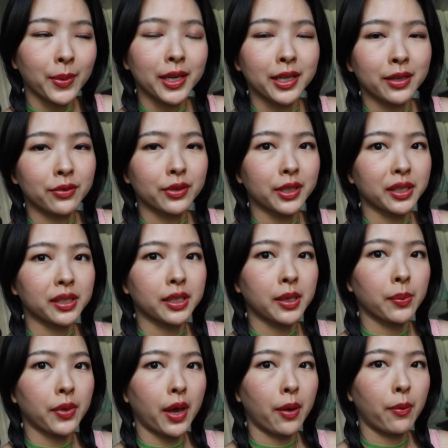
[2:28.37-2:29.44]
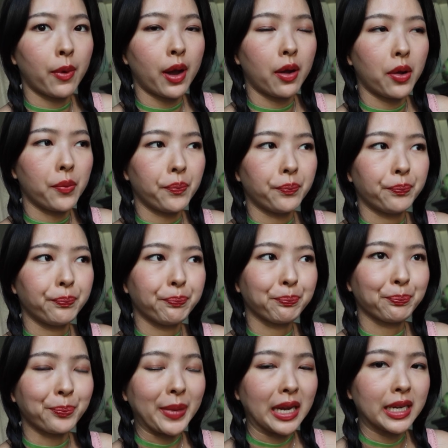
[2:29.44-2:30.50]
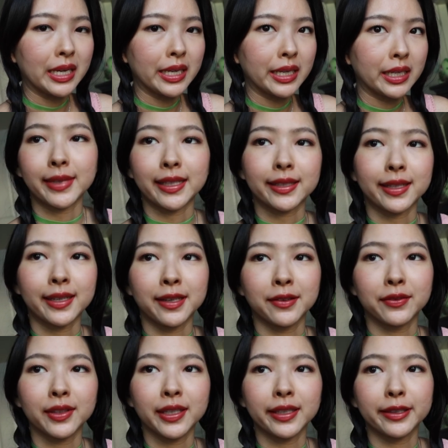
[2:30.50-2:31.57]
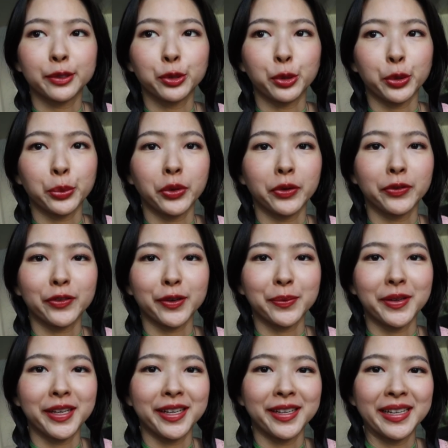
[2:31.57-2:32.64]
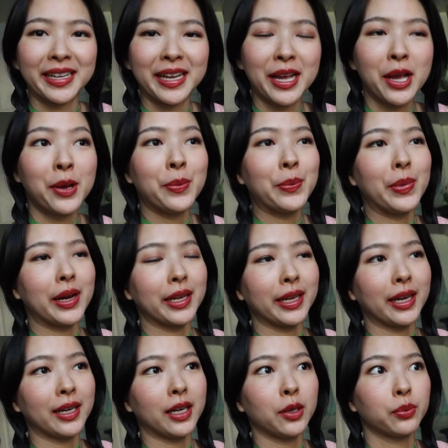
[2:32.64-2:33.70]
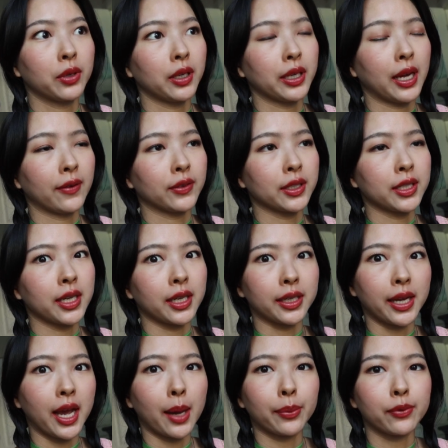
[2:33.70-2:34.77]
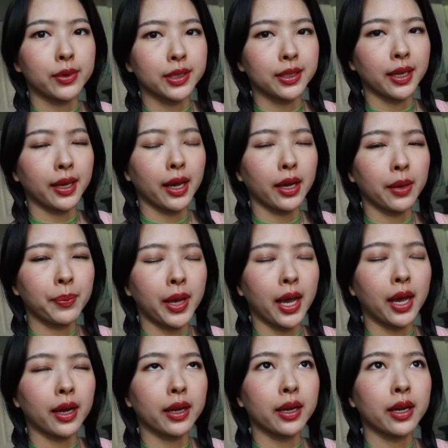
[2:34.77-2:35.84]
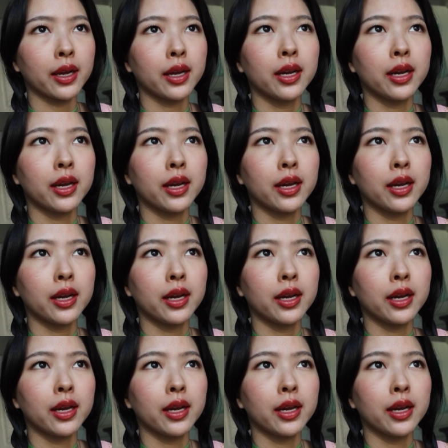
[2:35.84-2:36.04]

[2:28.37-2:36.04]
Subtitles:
I didn't really sleep that well. That's kind of like normal for me. But yeah, I'll probably have to take a nap once I get back.